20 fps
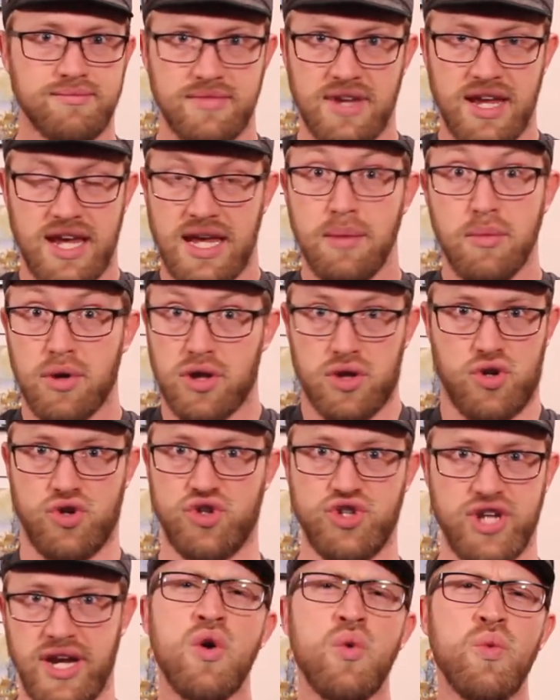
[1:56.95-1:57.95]

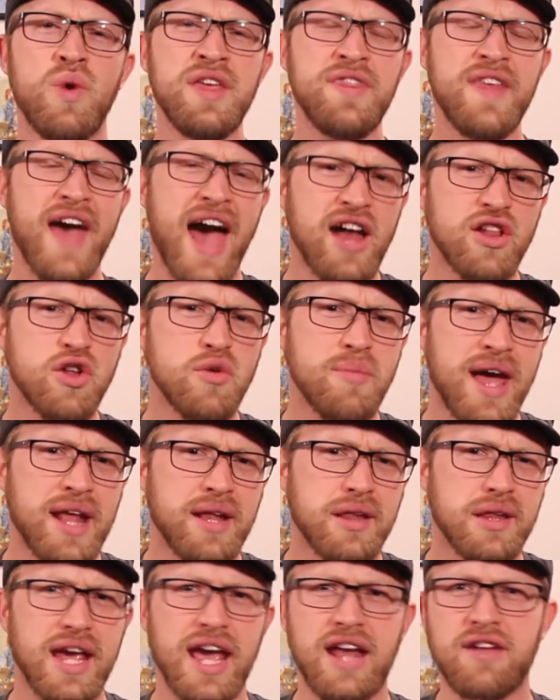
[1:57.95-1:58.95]
Hemalurgy. With
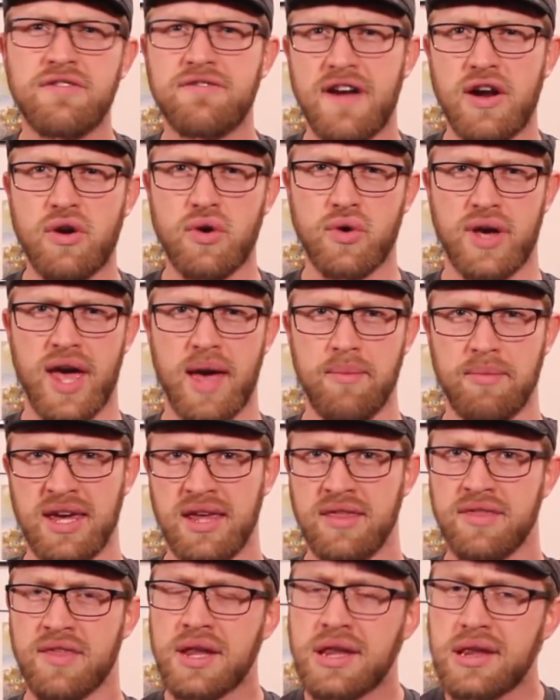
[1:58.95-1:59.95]
allomancy and
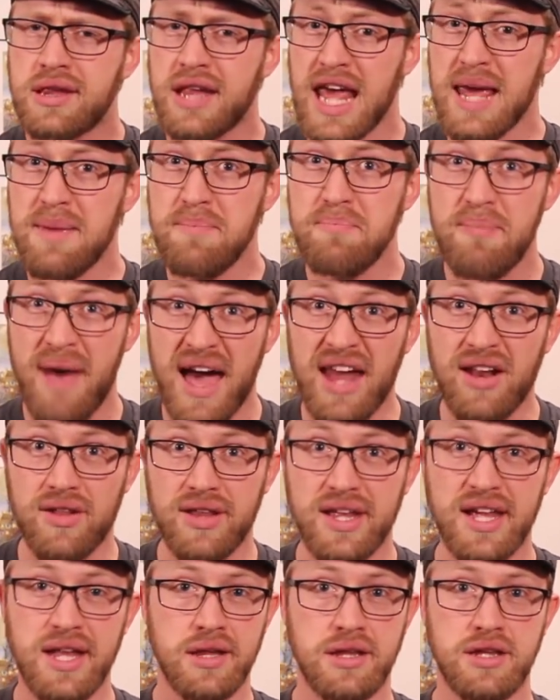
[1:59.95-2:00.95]
feruchemy, the same metal
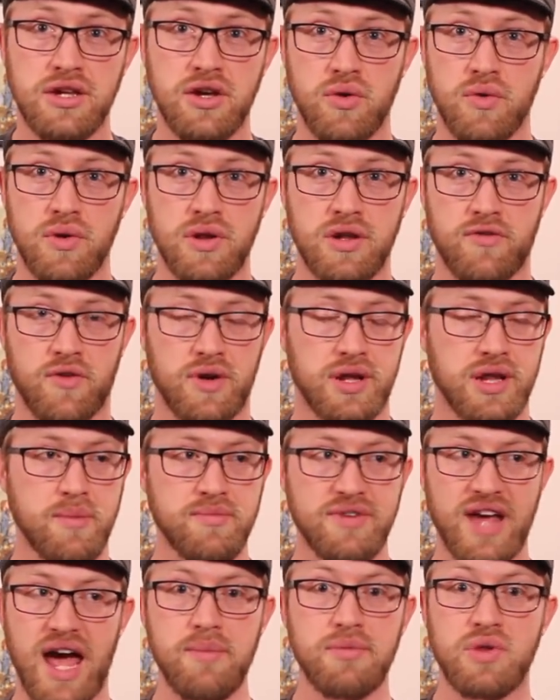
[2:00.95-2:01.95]
is used for
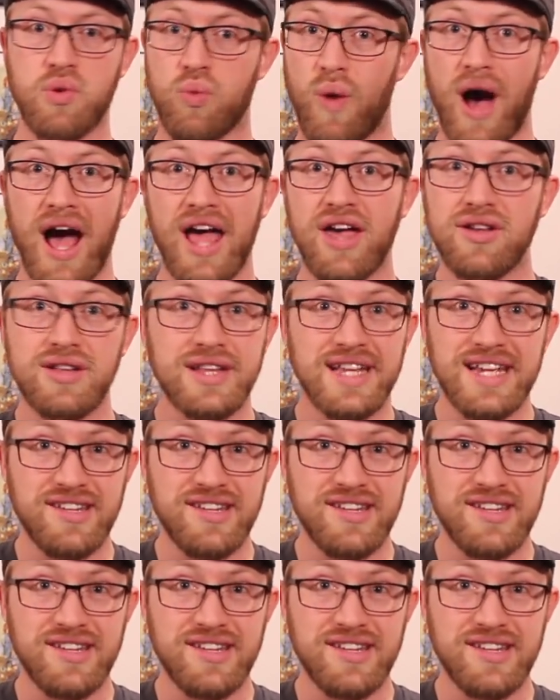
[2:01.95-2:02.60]
sometimes wildly